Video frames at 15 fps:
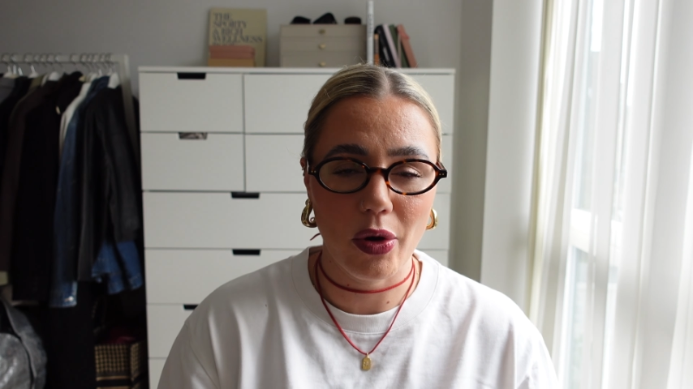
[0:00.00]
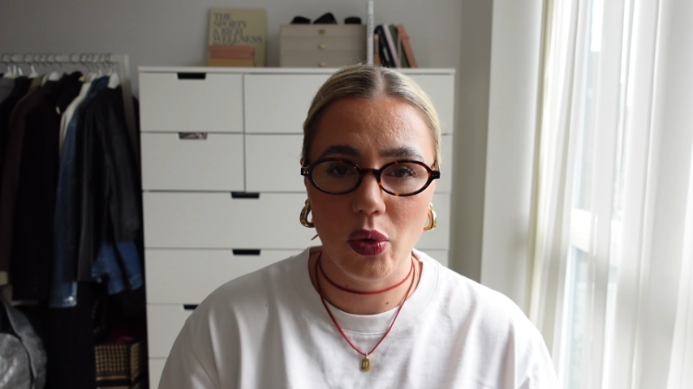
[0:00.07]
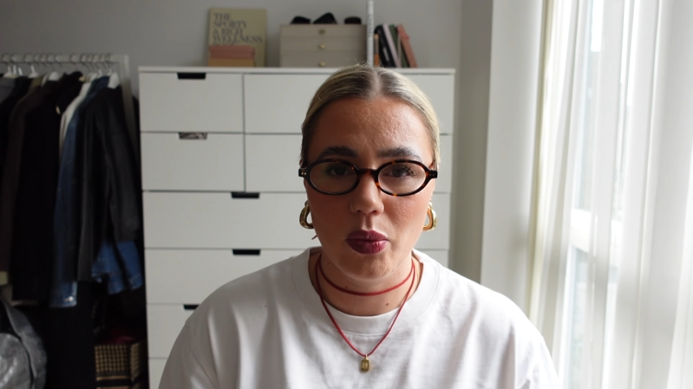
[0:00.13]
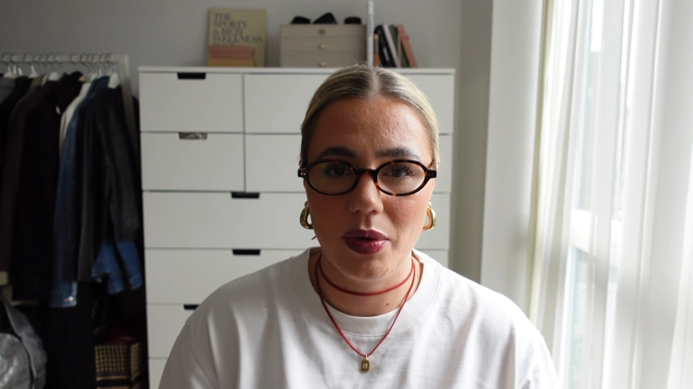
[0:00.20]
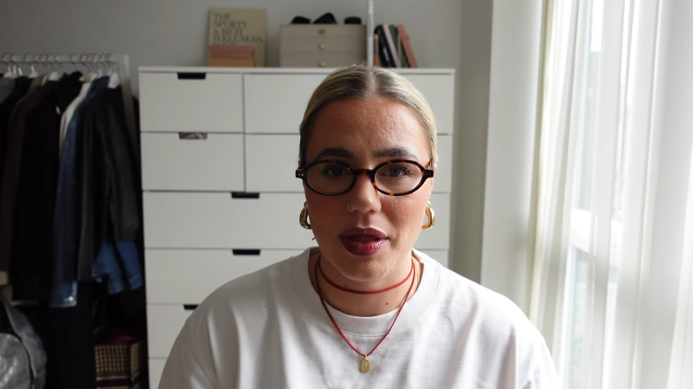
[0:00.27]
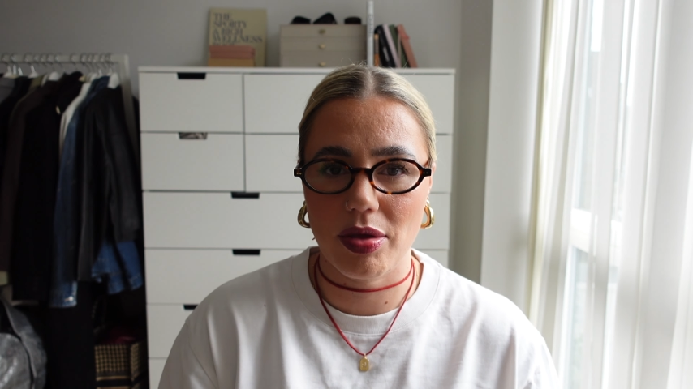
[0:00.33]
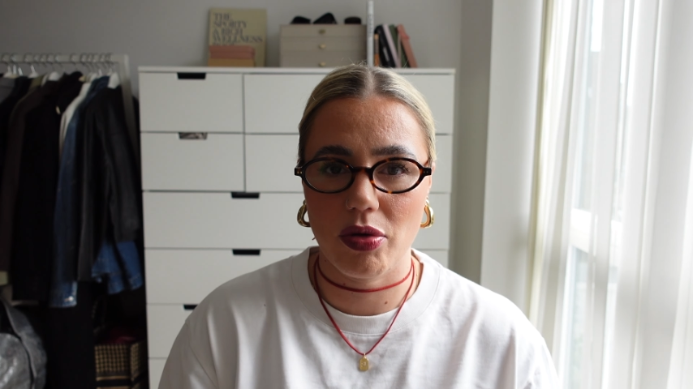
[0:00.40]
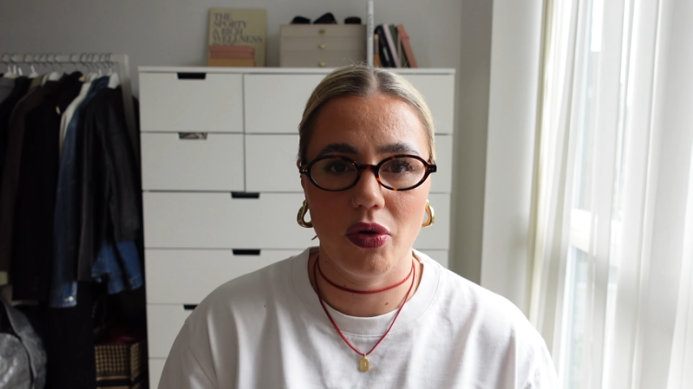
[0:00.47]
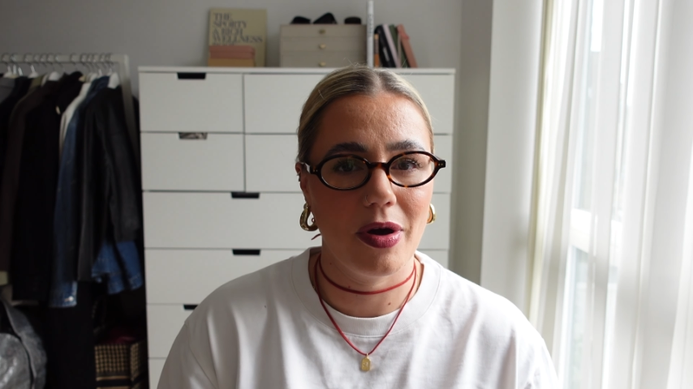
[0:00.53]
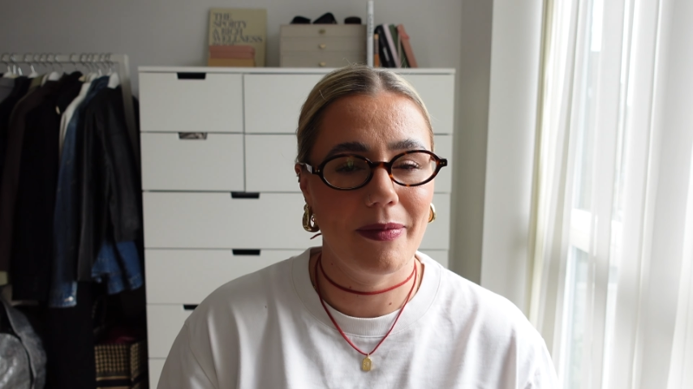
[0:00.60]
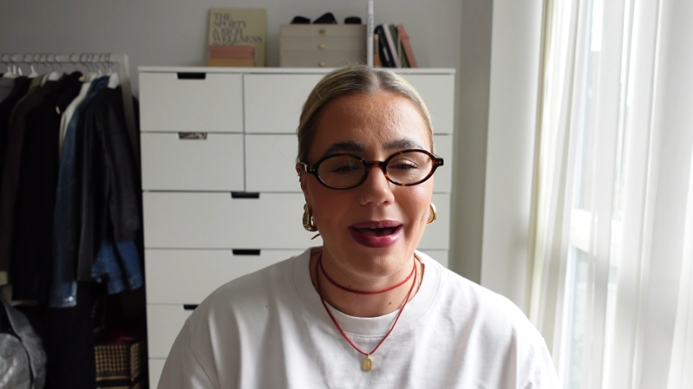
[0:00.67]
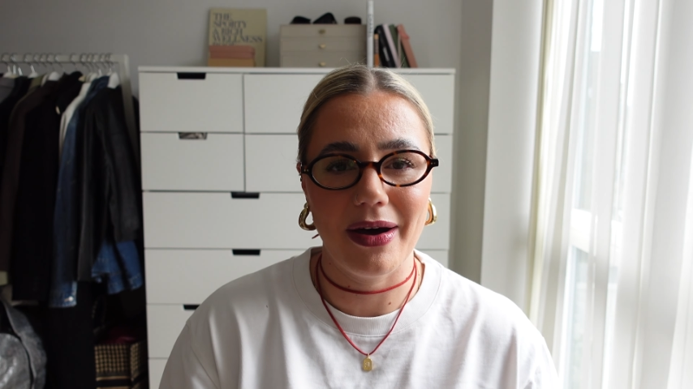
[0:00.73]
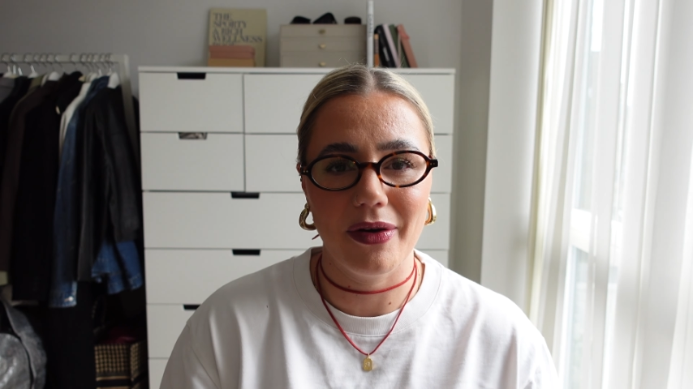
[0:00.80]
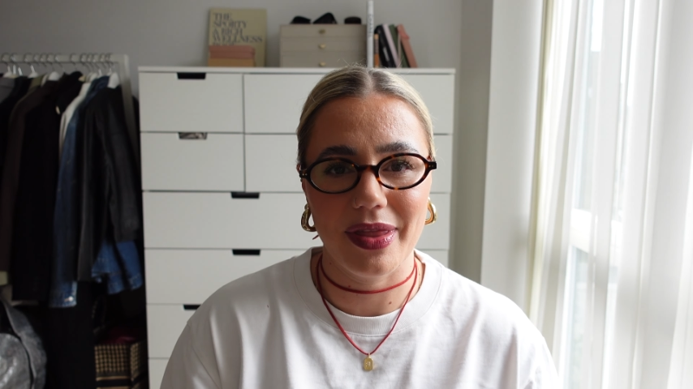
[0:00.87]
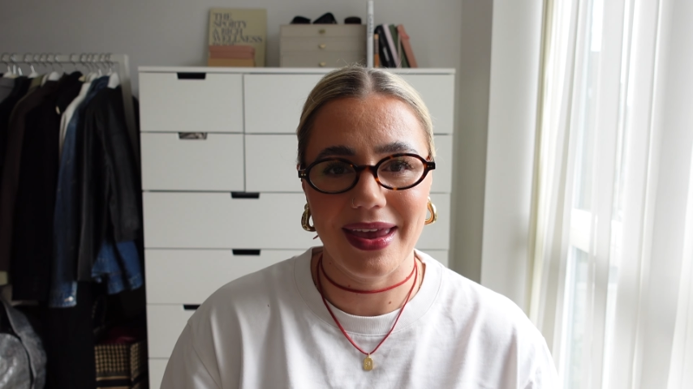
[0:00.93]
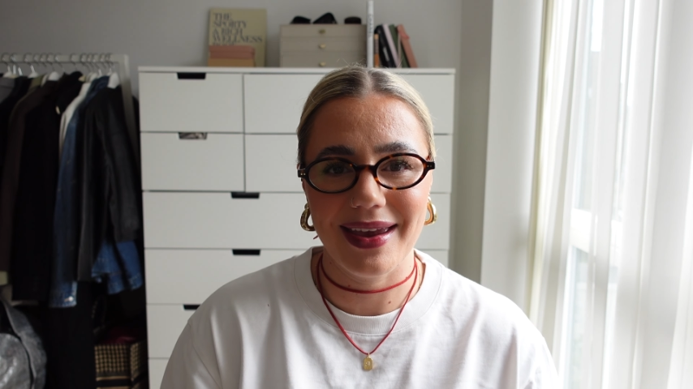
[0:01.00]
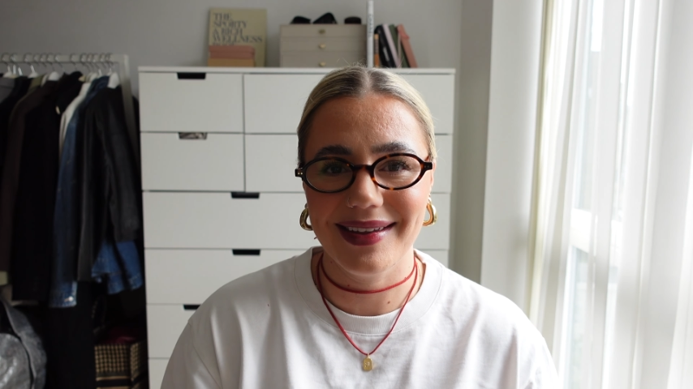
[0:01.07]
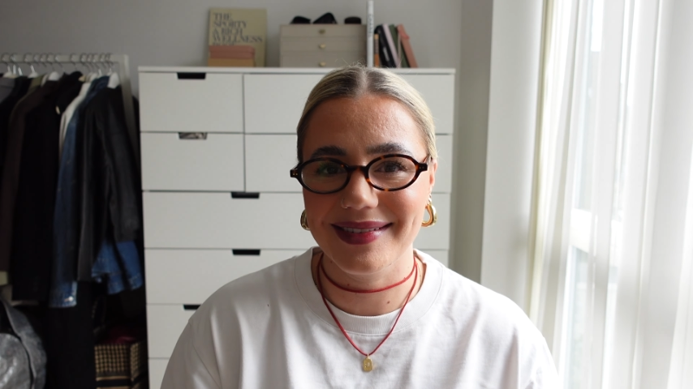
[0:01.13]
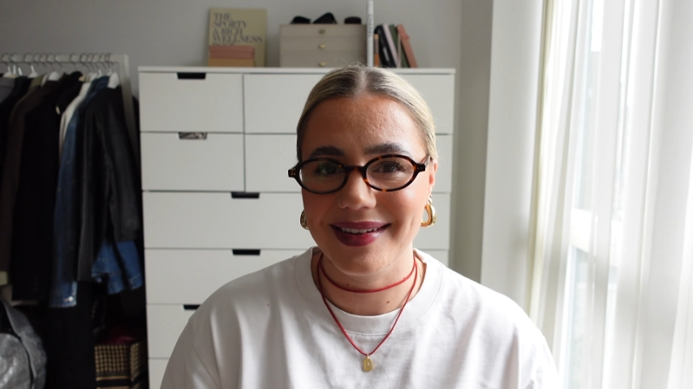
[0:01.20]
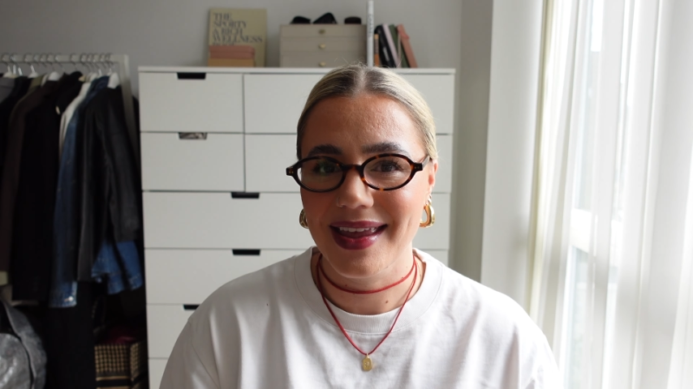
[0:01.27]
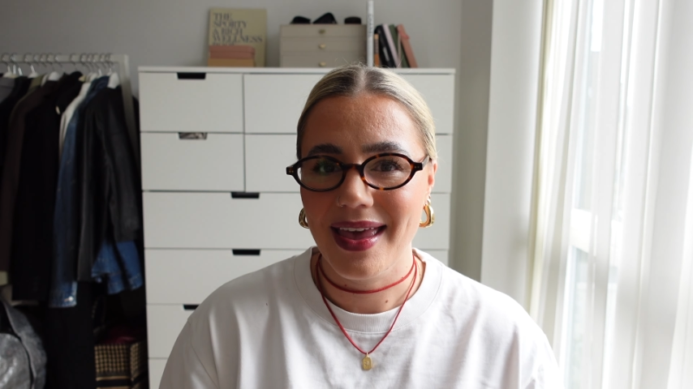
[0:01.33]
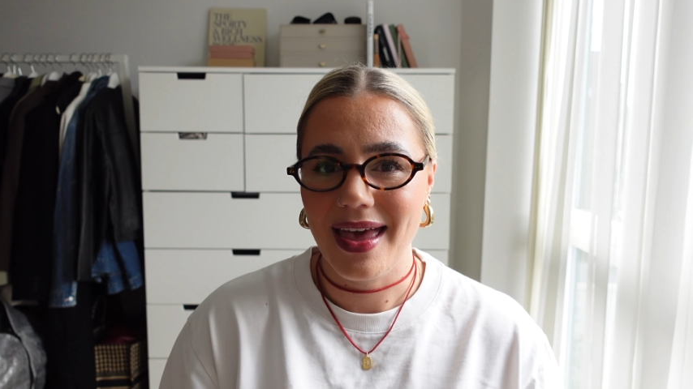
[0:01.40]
always talk about this.